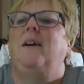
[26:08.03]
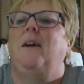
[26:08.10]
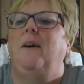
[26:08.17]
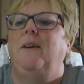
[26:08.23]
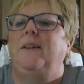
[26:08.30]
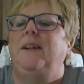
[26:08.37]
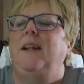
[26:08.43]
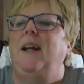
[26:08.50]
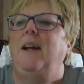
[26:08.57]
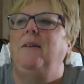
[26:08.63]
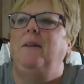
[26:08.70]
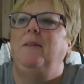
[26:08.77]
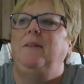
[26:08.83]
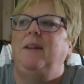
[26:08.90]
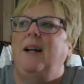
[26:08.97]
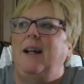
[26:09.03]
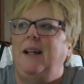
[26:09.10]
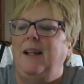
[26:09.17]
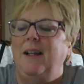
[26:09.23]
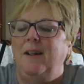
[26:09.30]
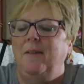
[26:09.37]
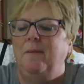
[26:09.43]
Okay, what do we got
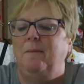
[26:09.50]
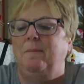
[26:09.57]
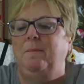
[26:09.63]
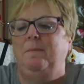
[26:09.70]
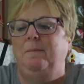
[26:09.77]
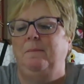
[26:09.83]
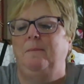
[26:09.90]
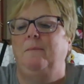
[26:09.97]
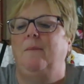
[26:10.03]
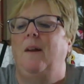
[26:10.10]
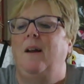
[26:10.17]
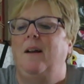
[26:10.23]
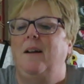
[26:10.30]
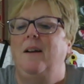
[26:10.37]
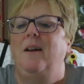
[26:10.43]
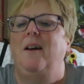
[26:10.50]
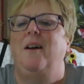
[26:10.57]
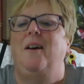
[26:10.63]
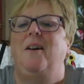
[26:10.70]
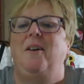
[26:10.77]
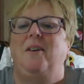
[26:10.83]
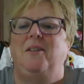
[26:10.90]
here?
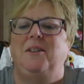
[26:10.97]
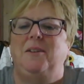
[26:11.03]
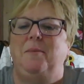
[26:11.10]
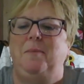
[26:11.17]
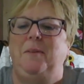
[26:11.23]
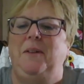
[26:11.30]
Oh, it's